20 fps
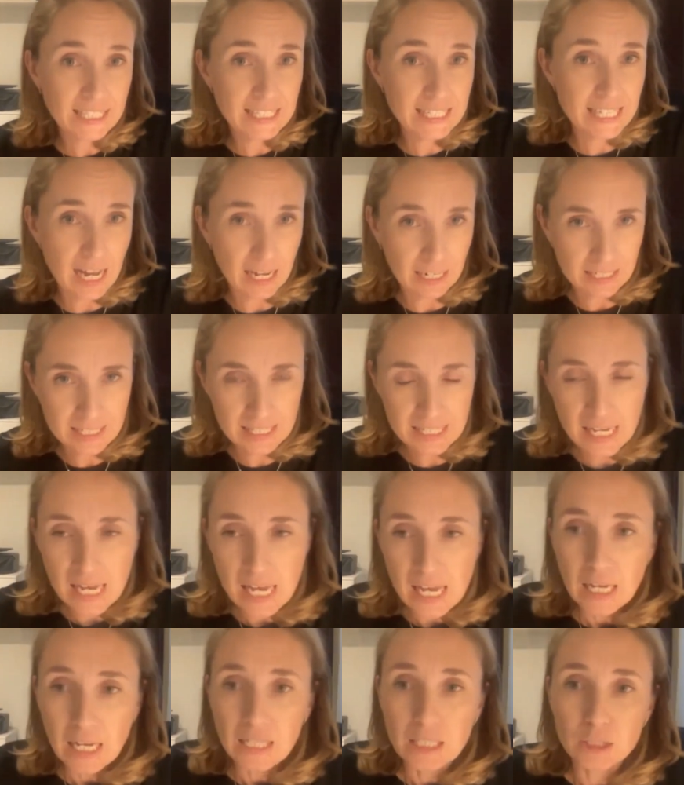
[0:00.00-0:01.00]
tax.
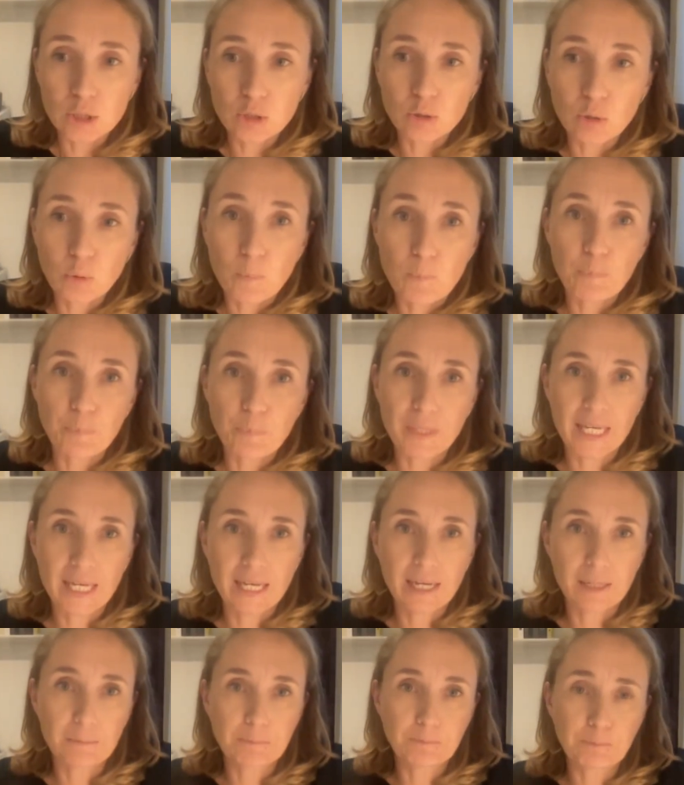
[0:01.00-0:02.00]
So
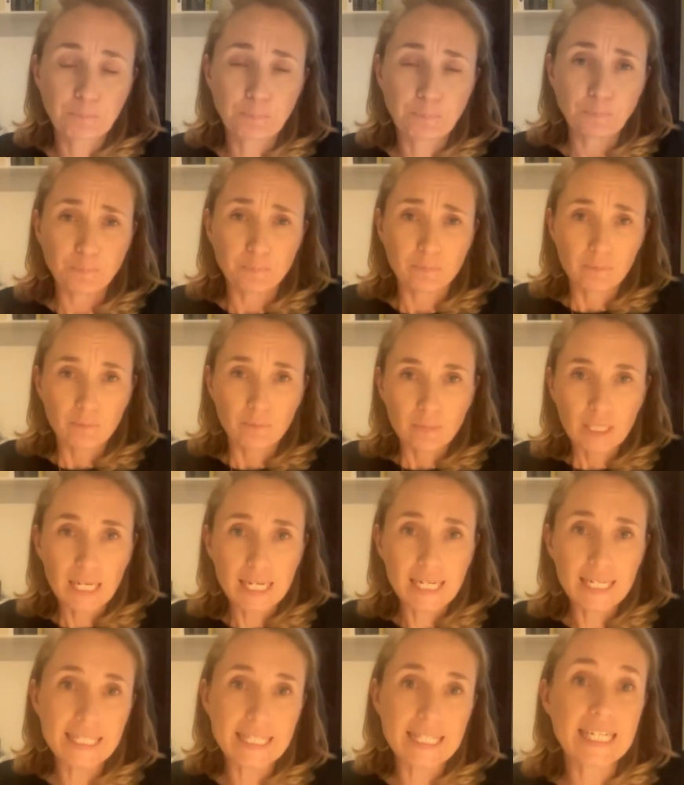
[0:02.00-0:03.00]

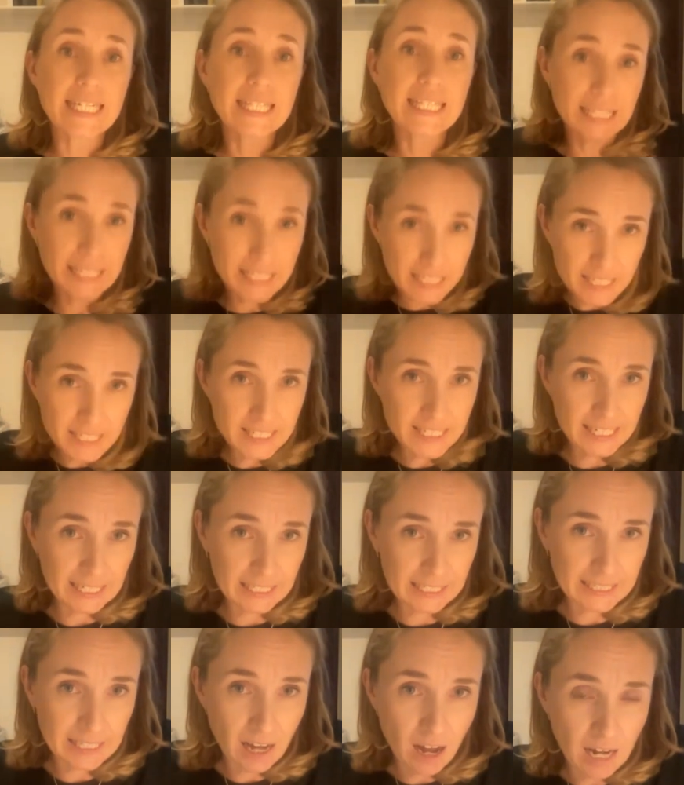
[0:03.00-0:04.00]
it's an
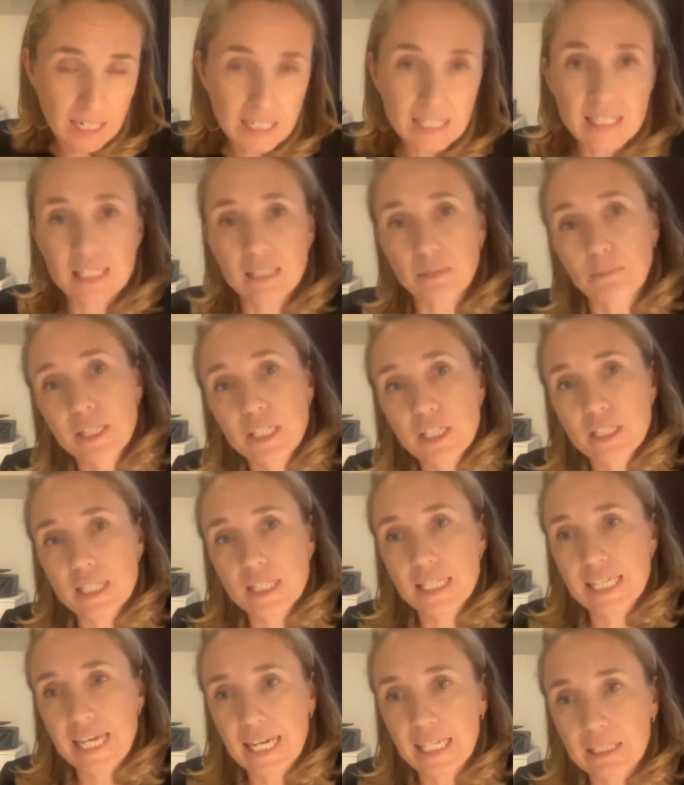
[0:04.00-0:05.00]
indirect tax. It means
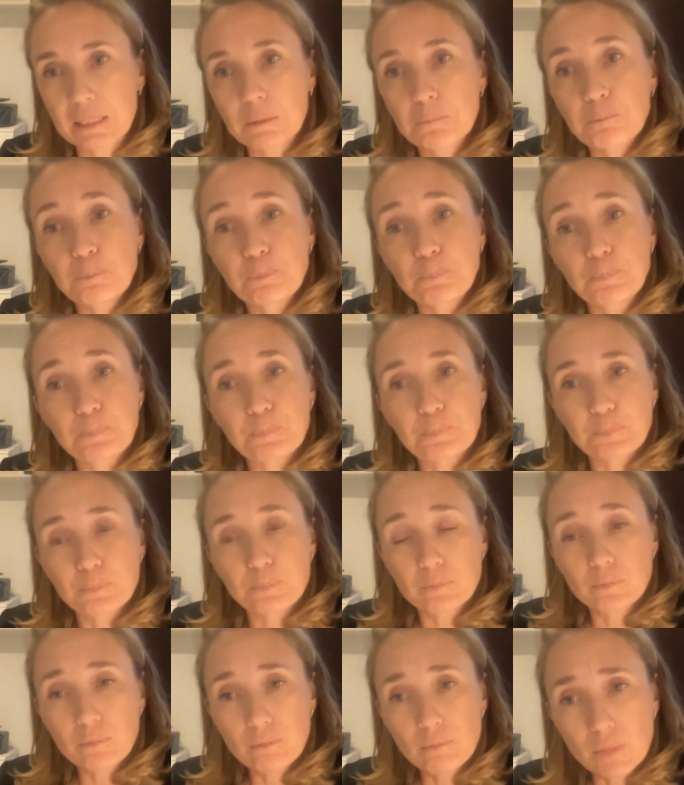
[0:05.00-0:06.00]
that
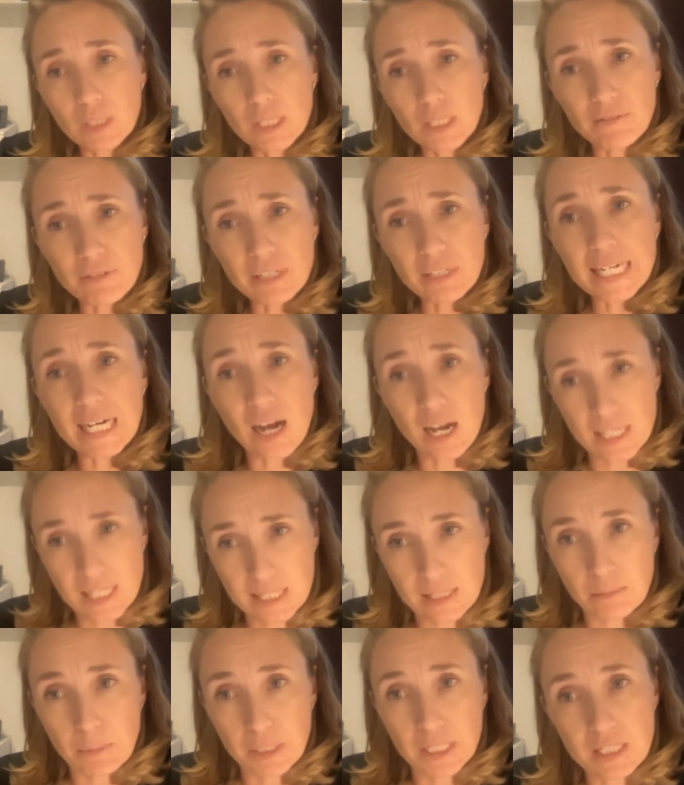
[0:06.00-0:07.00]
we
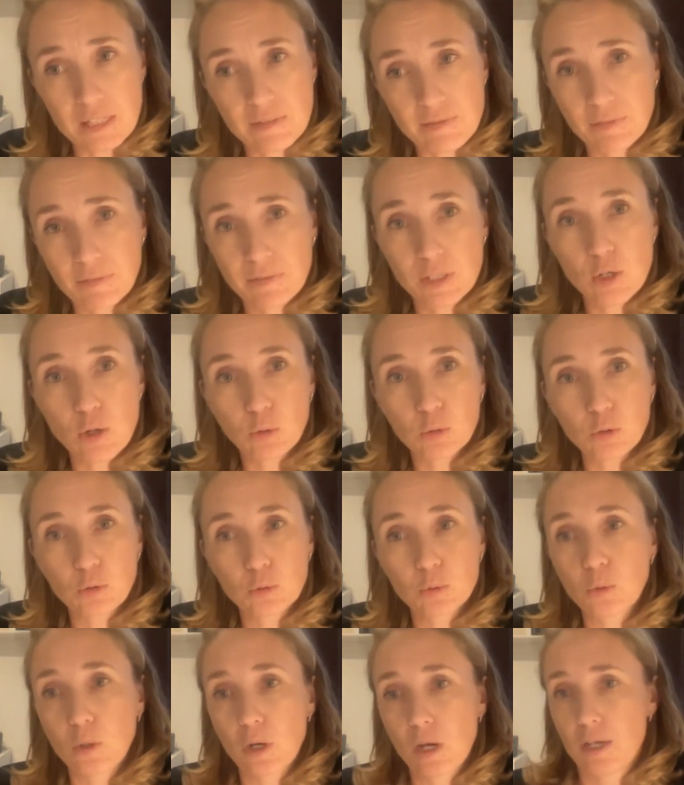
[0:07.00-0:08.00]
customers, when we go
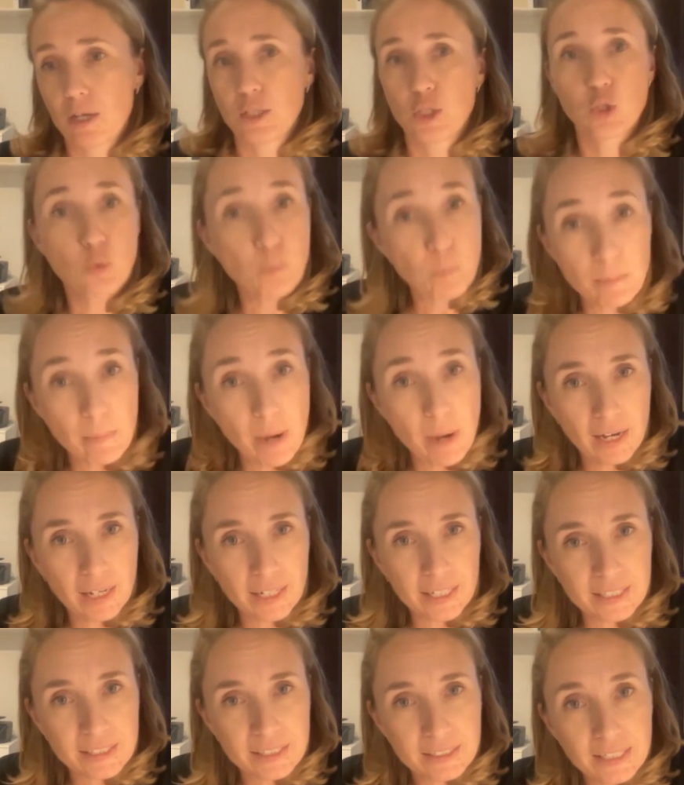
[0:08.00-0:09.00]
to a
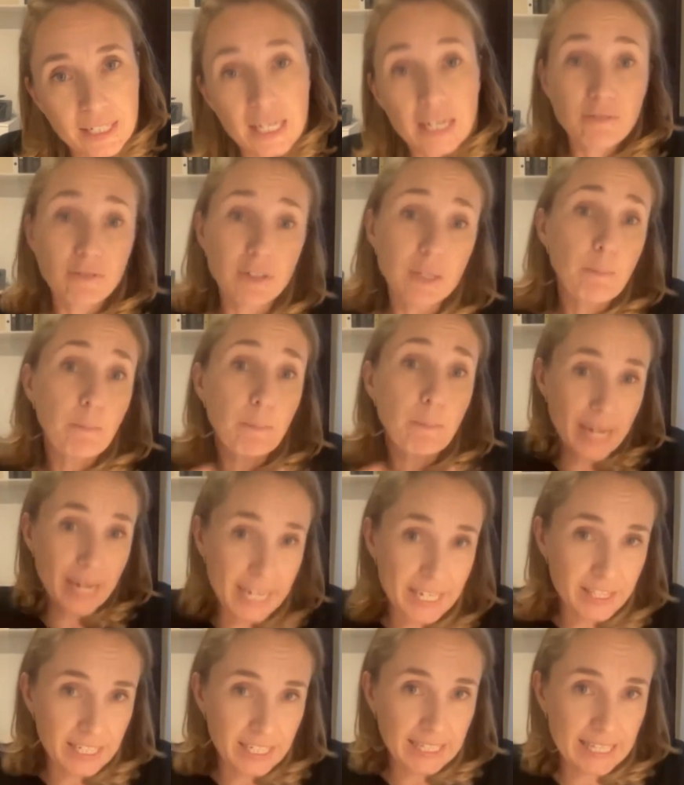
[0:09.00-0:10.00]
supermarket, we
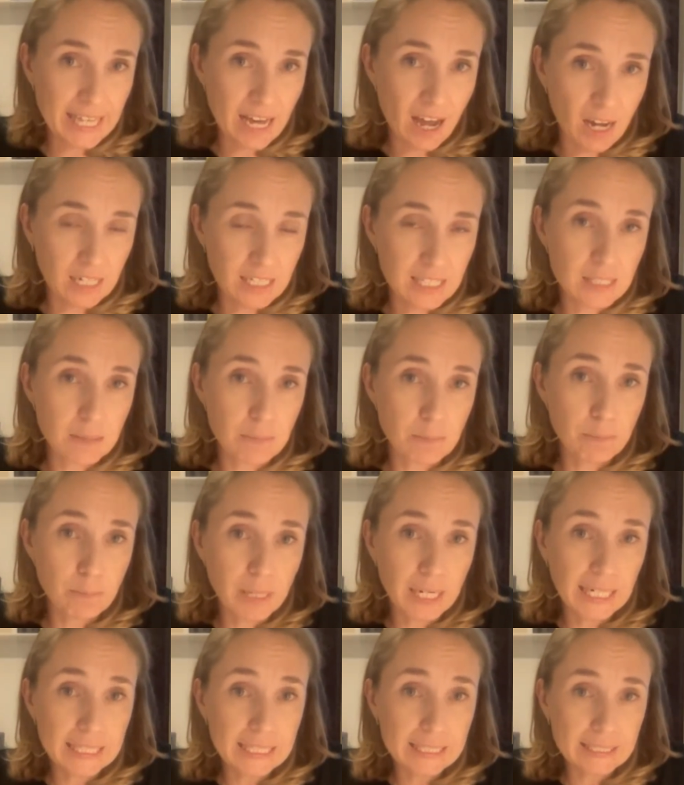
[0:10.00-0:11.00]
pay the tax,
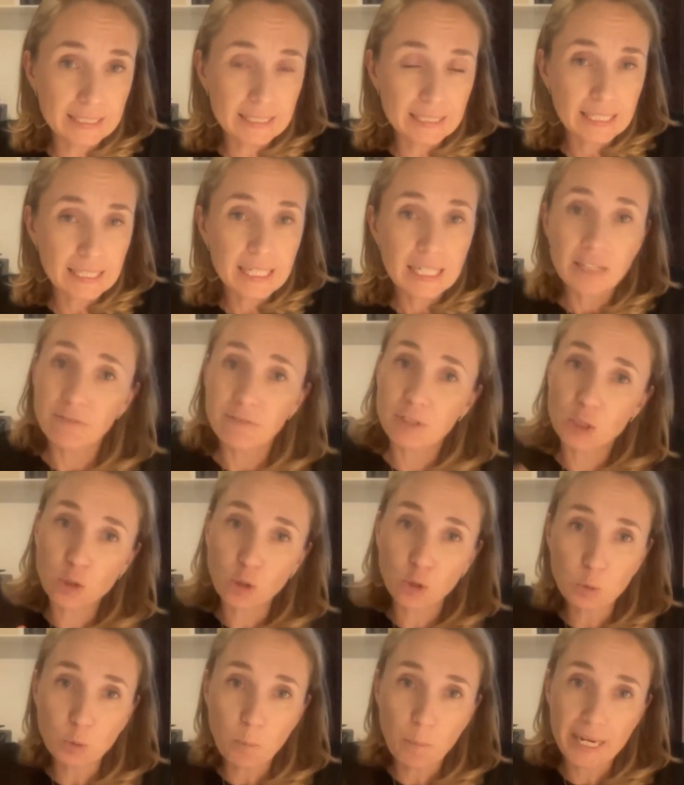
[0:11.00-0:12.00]
but we
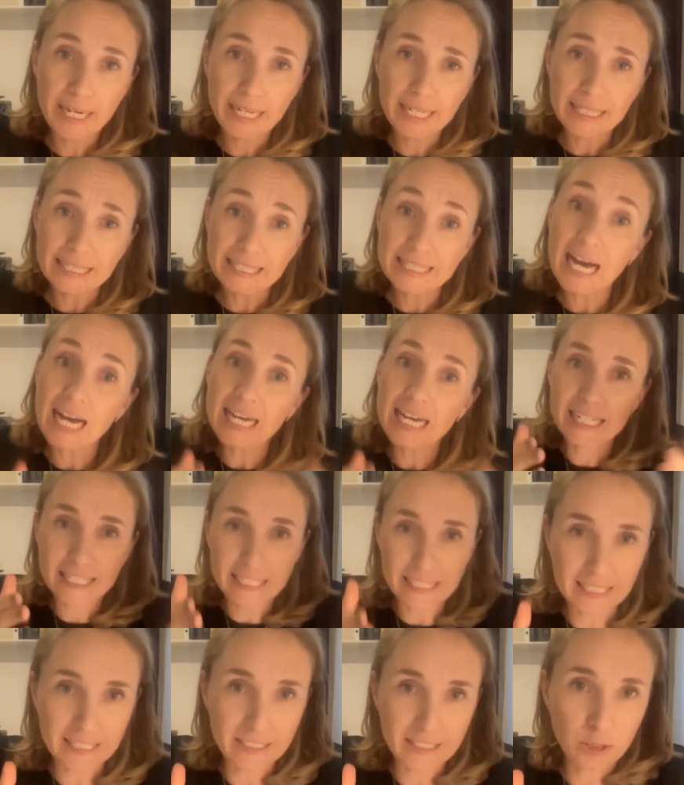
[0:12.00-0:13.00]
don't pay it
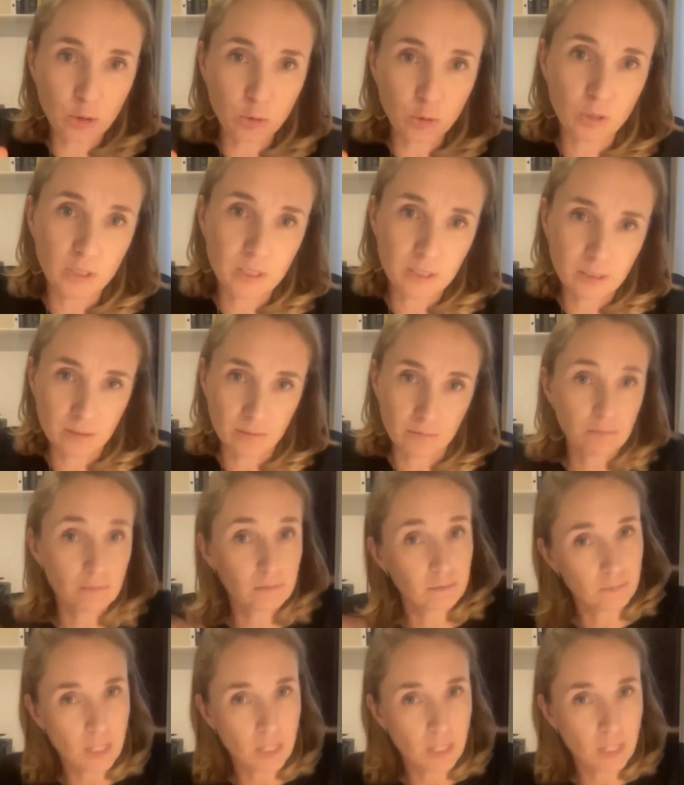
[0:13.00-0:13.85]
directly to the